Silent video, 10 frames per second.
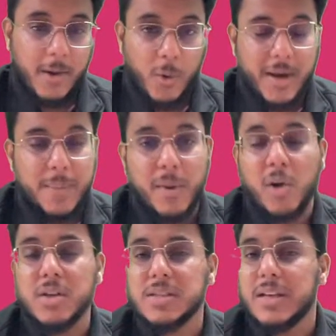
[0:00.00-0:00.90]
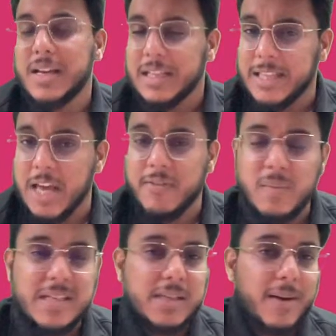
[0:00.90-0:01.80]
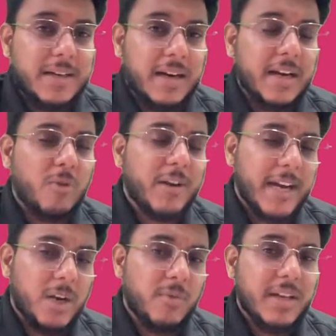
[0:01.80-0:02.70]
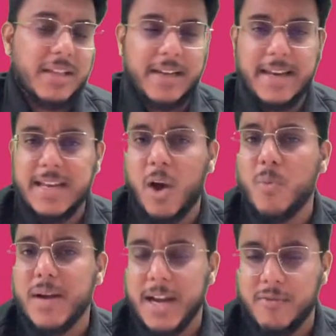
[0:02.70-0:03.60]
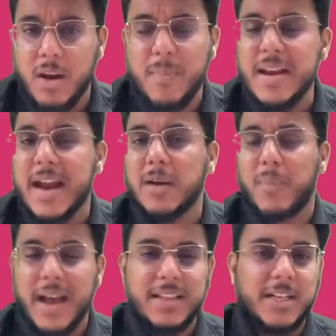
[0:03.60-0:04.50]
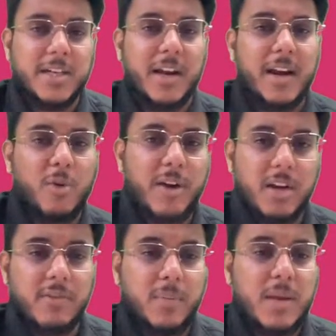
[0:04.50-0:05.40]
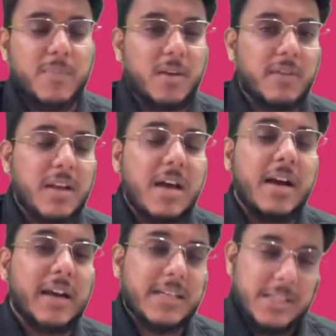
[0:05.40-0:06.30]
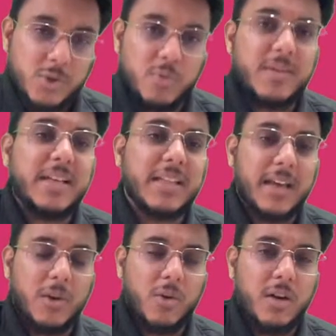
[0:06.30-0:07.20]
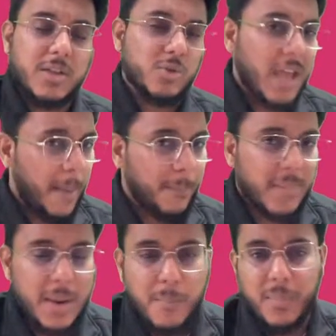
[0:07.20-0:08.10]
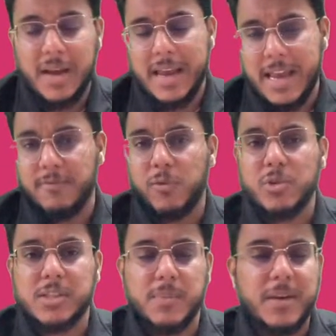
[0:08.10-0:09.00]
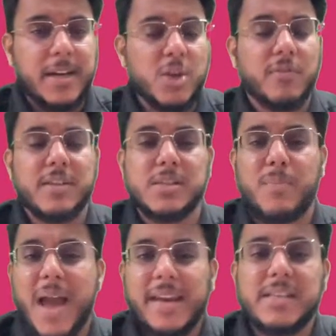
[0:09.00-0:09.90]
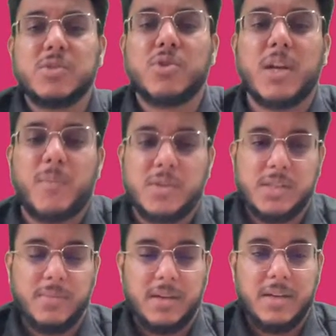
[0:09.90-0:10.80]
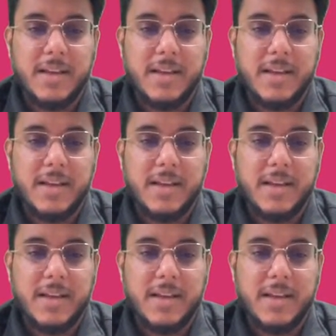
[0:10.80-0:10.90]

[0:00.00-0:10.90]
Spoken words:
Okay, because there will be some underground network that anyhow be developing, and by that underground network people will consuming the alcohol, so the enforceability of this ban is not possible.